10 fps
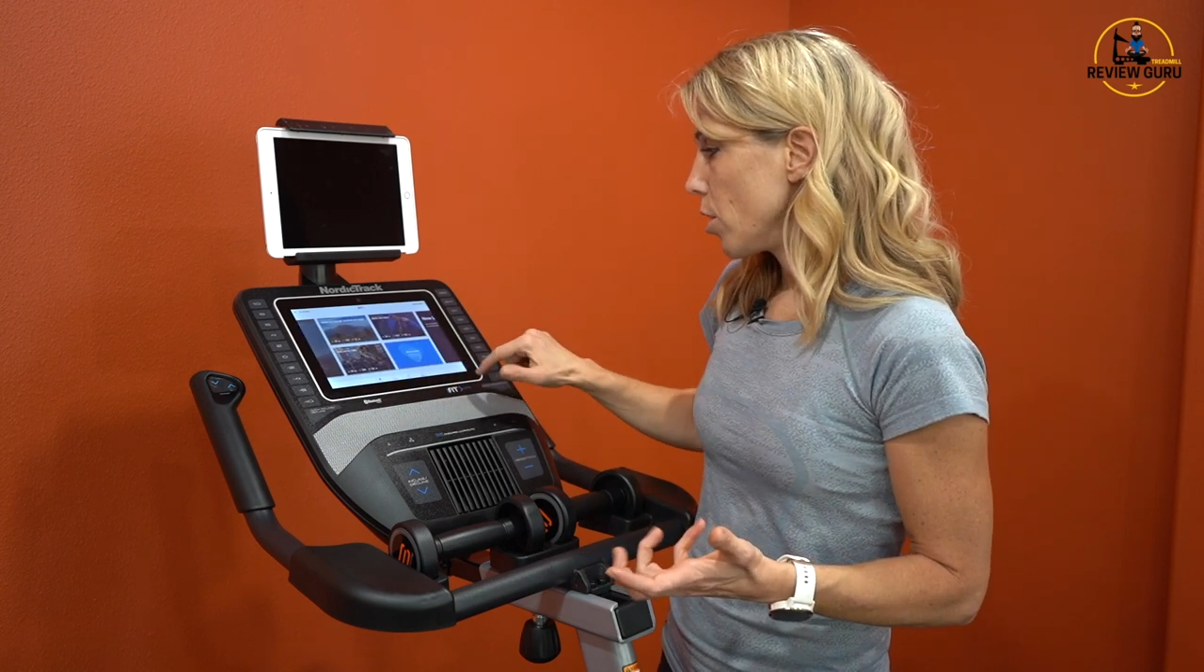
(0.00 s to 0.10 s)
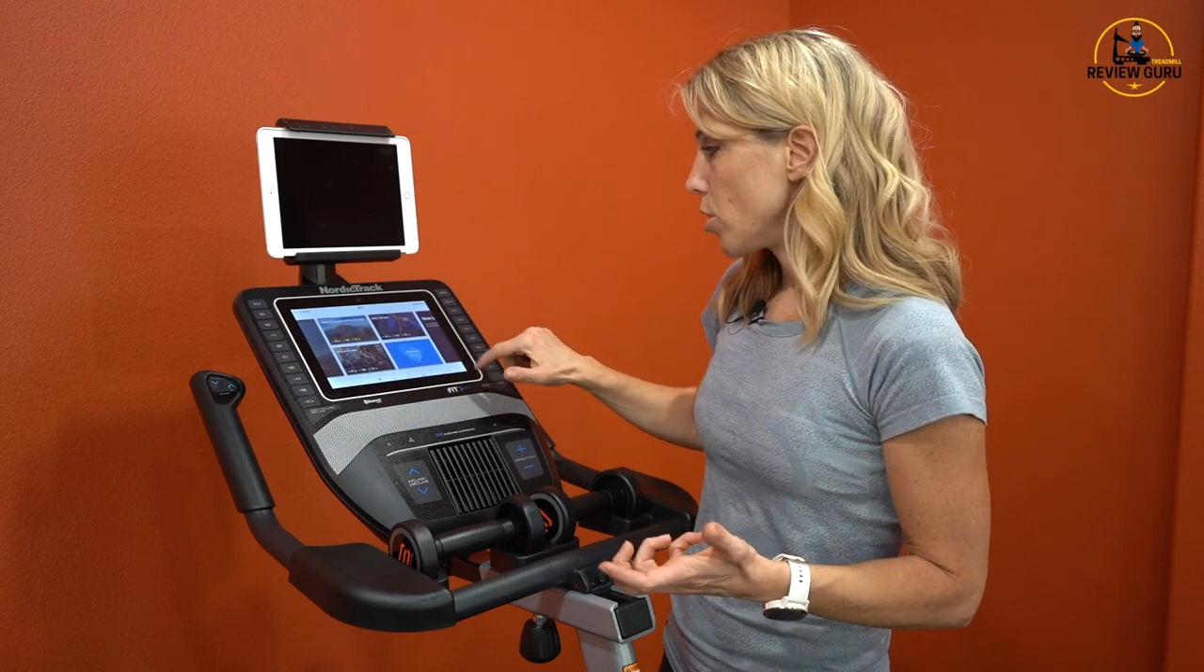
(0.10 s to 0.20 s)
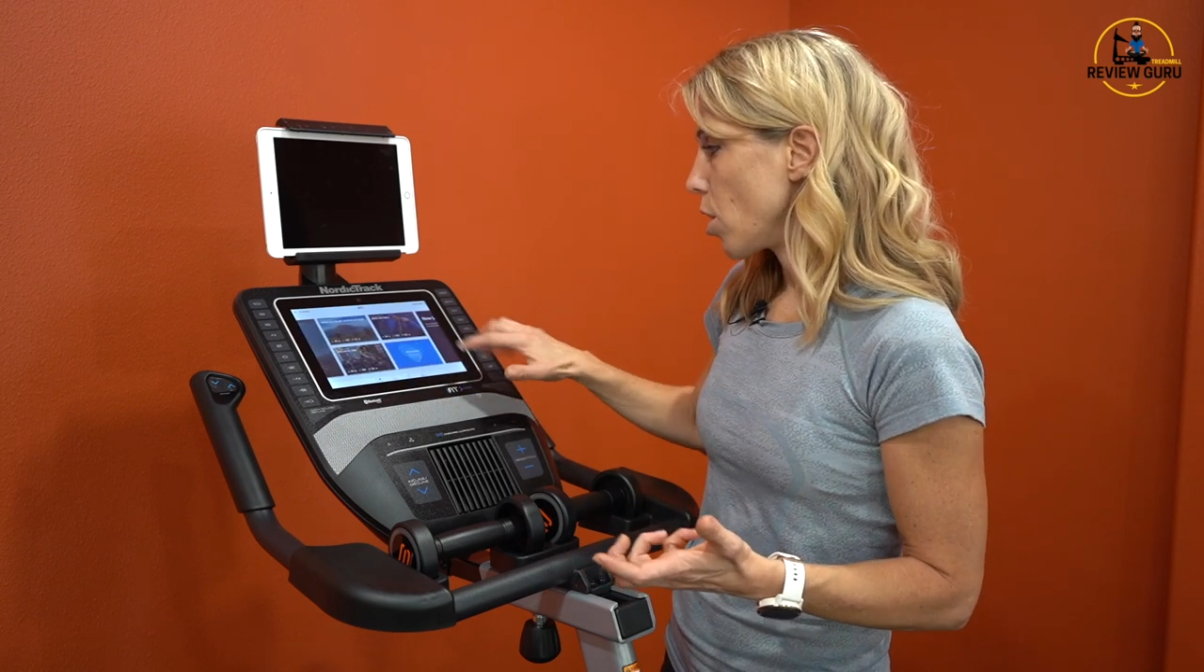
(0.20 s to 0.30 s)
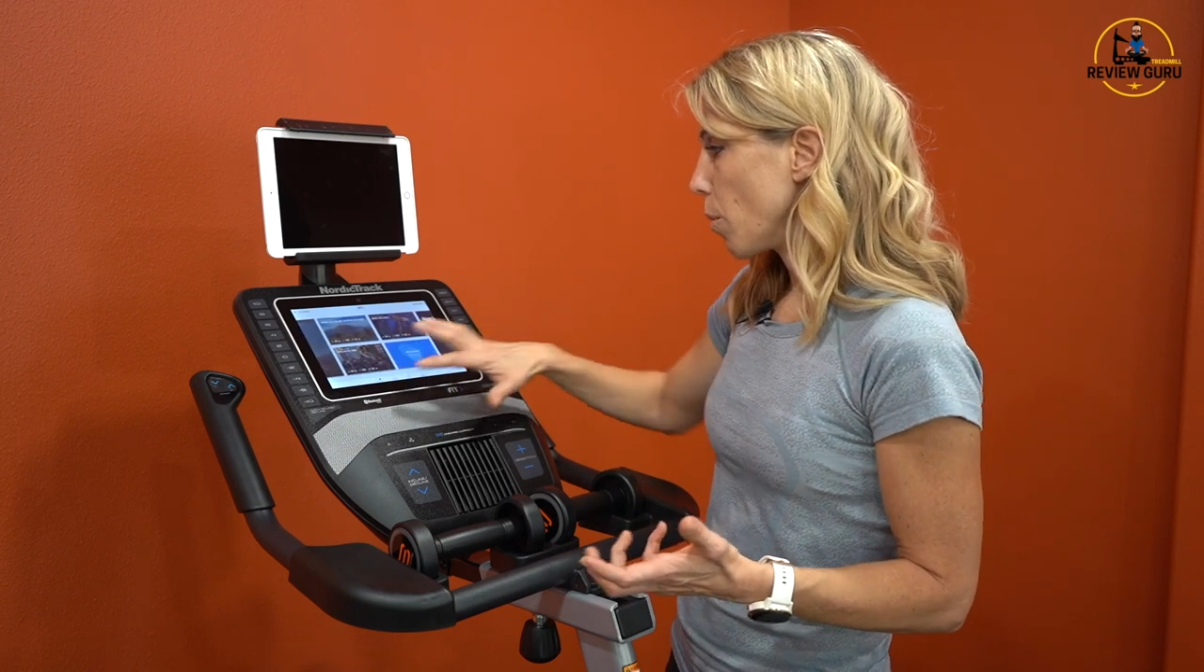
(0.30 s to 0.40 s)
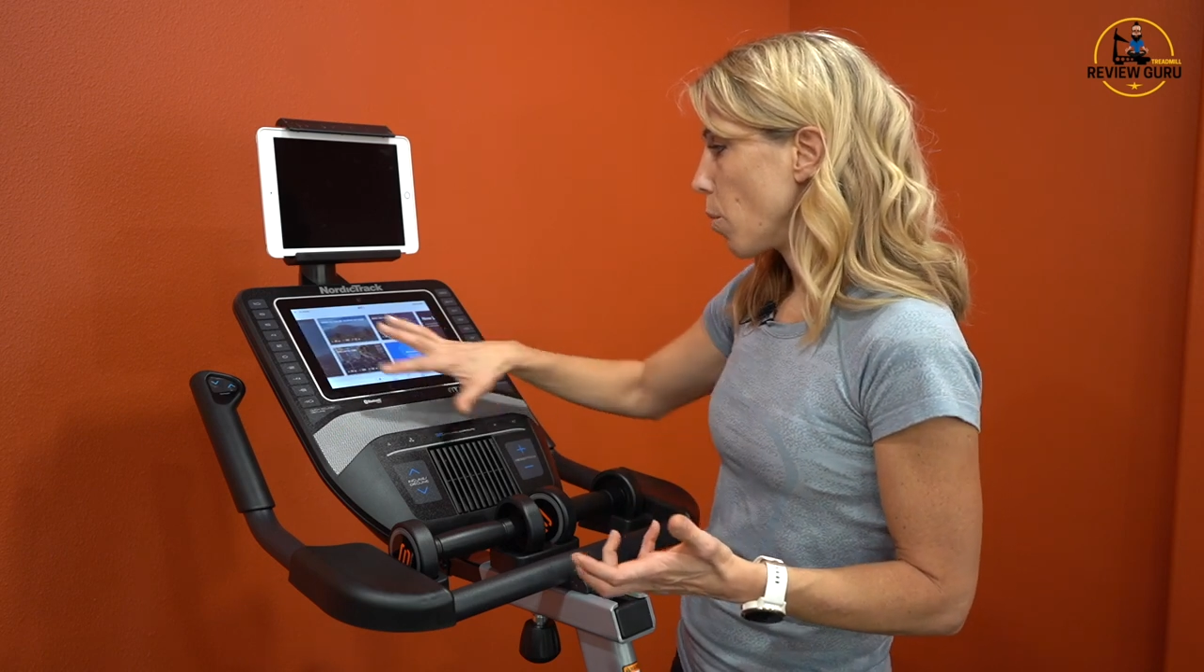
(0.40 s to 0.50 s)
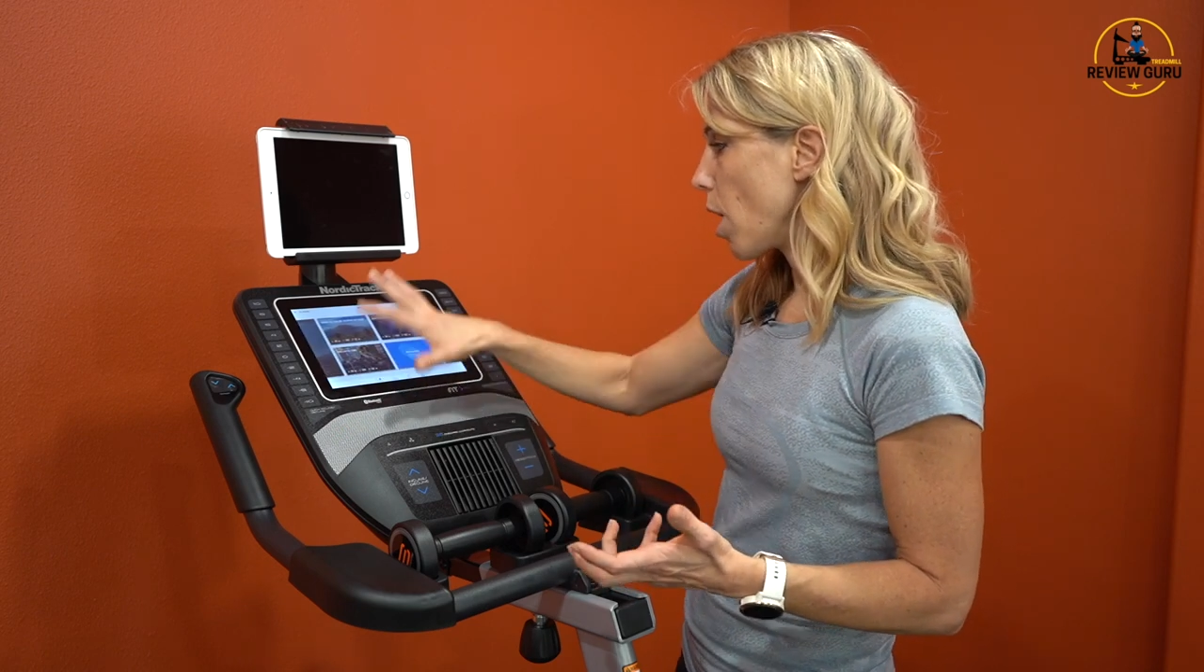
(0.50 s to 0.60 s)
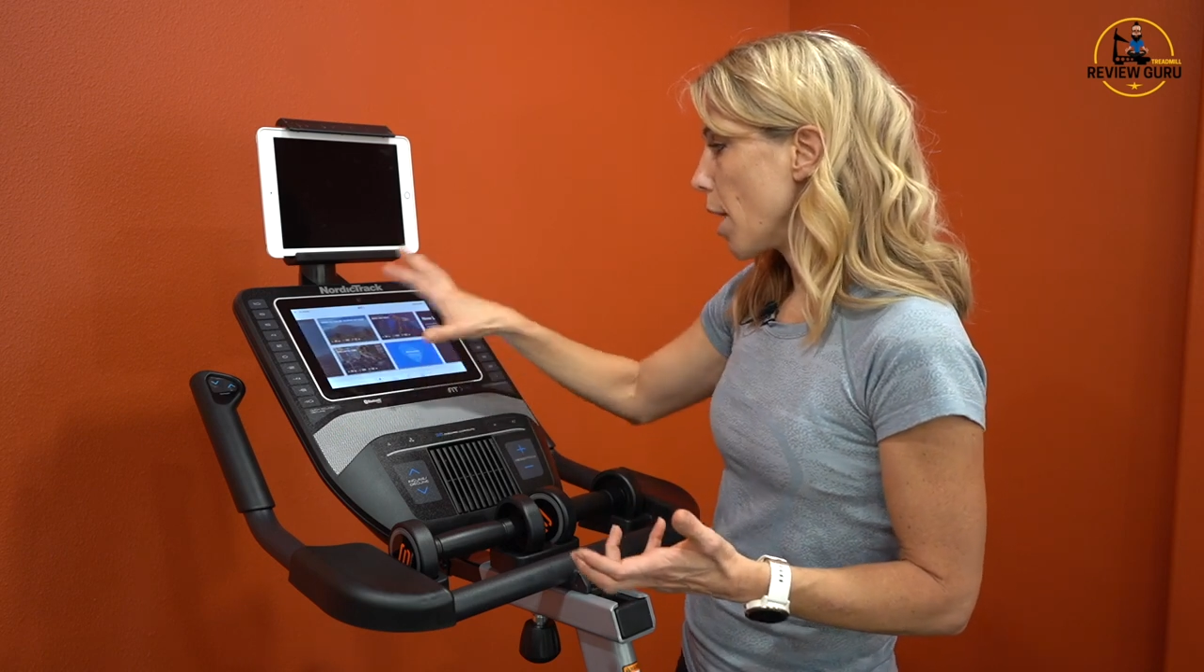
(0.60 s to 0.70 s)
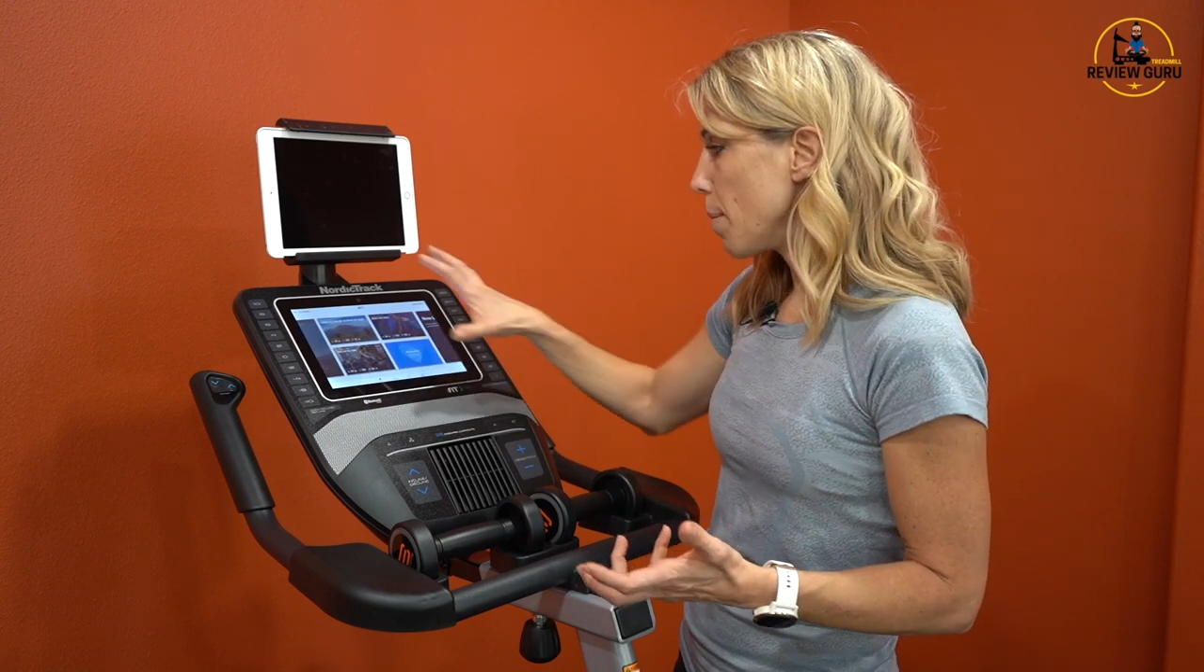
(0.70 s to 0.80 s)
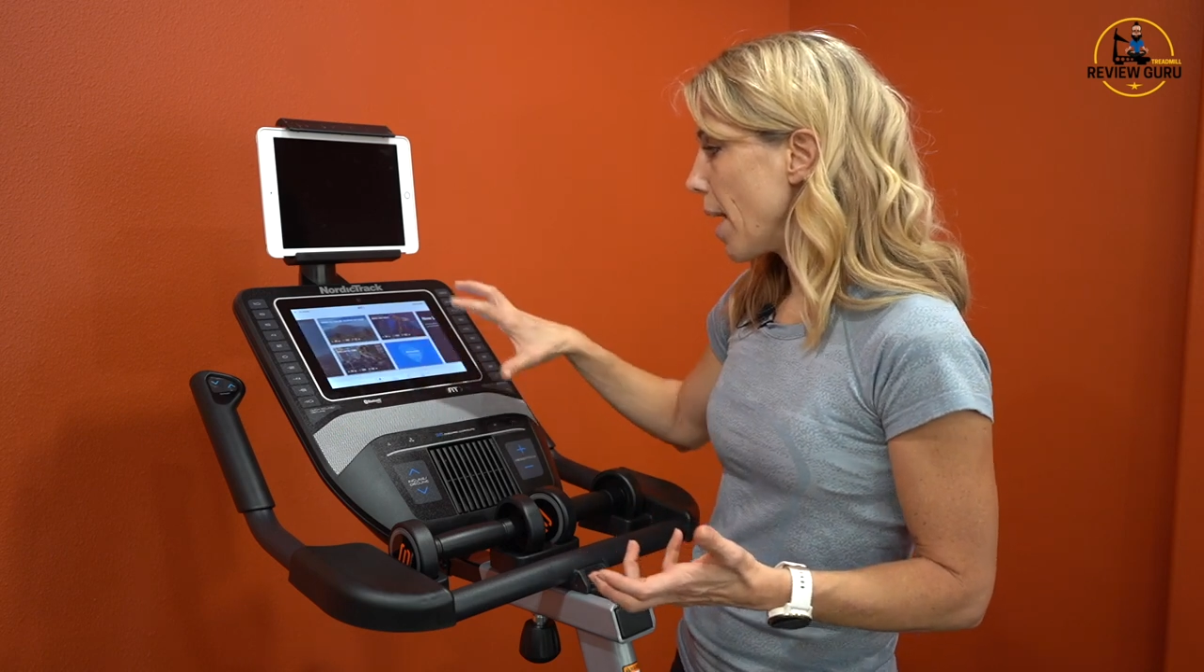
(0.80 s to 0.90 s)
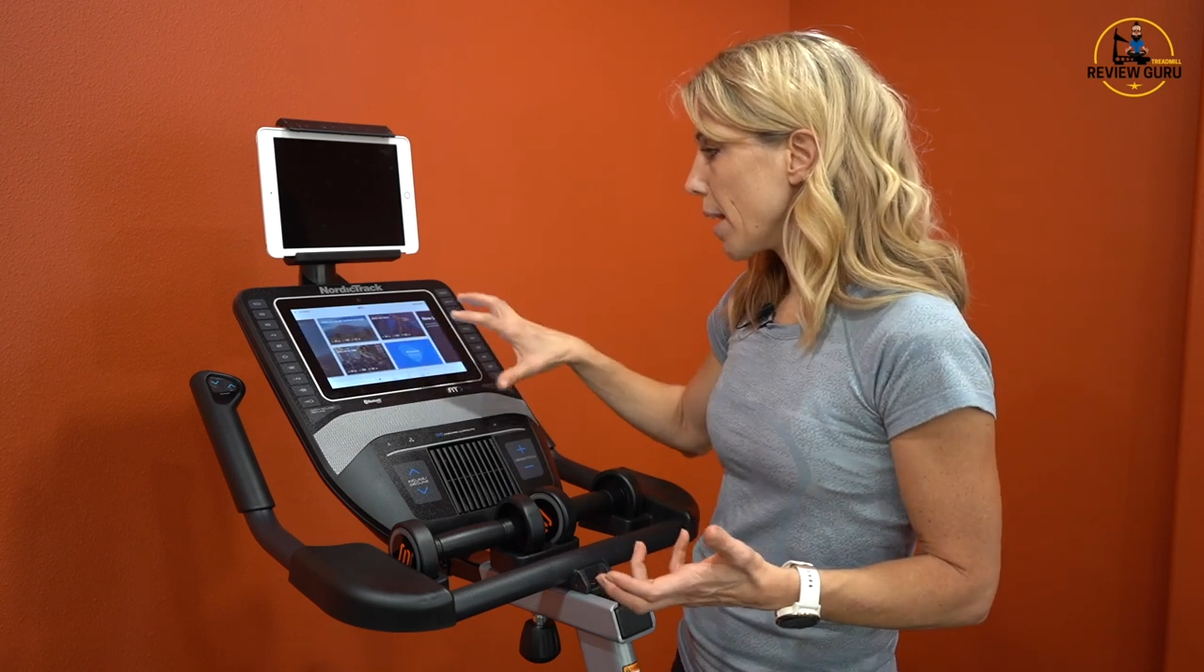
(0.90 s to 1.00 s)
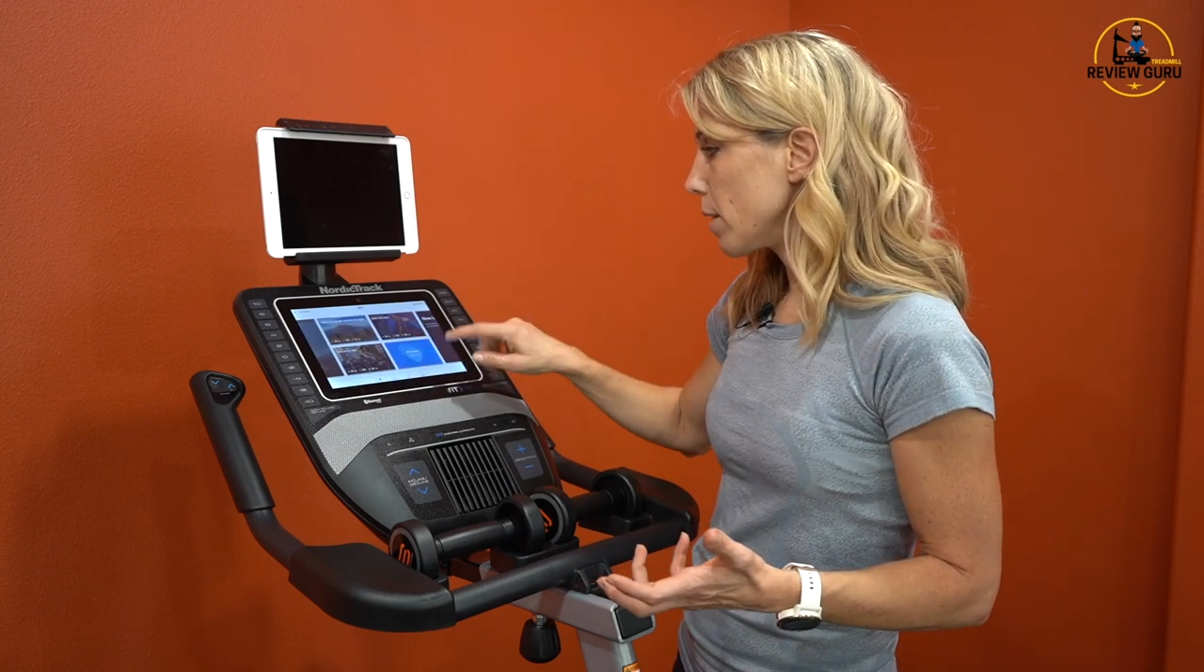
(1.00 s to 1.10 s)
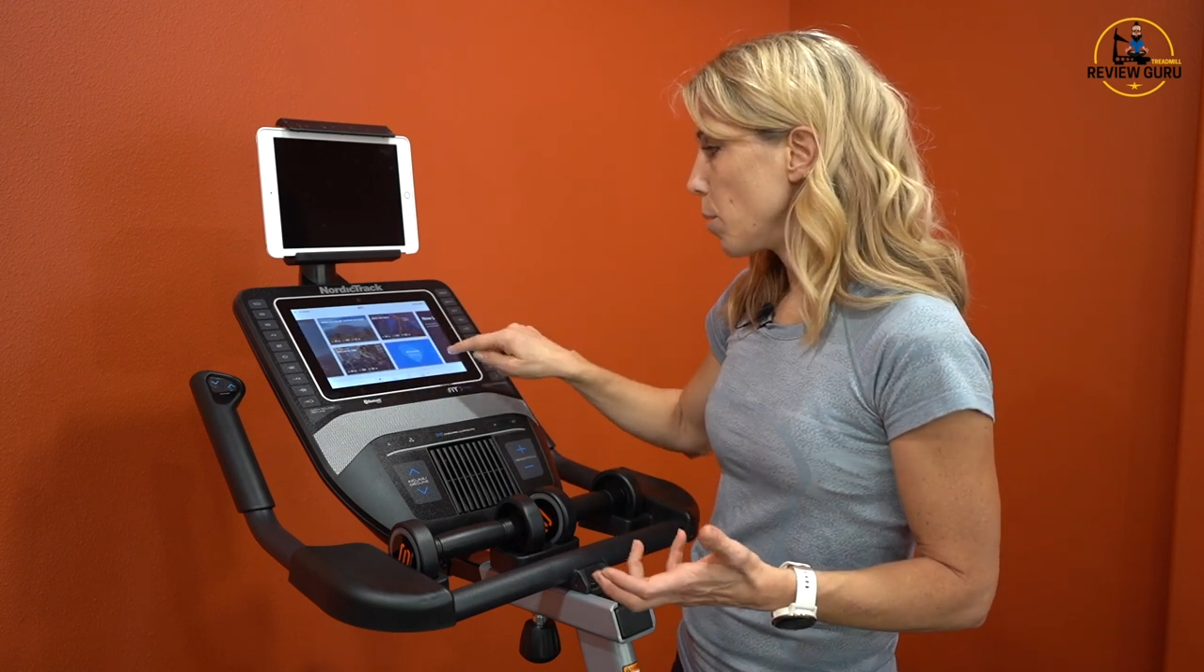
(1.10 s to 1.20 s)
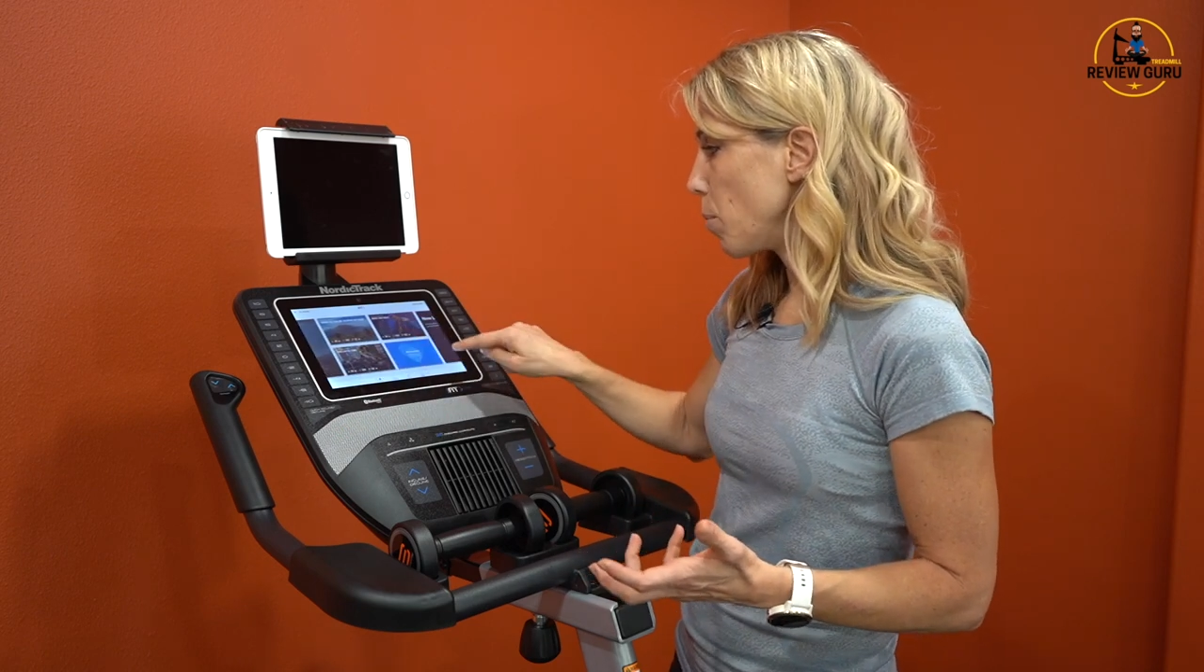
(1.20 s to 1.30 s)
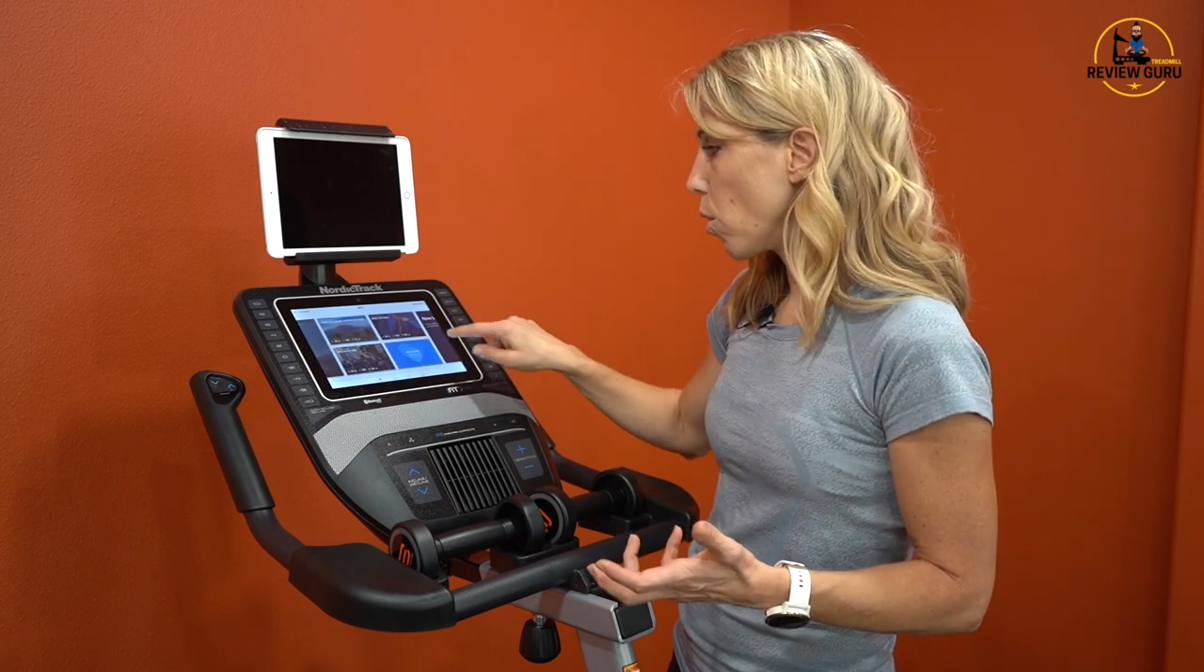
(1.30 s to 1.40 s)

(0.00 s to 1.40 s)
So it will automatically